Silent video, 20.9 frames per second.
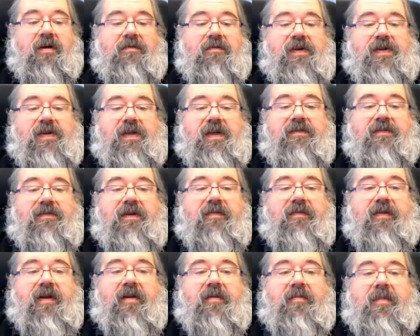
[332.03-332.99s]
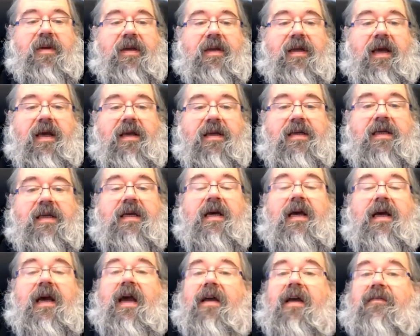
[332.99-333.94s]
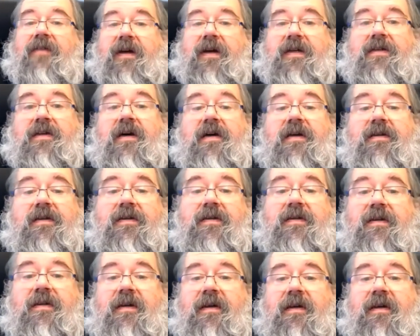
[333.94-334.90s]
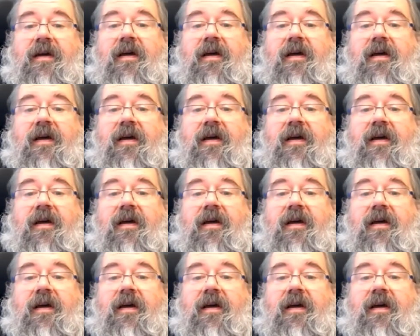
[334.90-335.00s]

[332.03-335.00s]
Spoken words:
receive development aid and vaccines,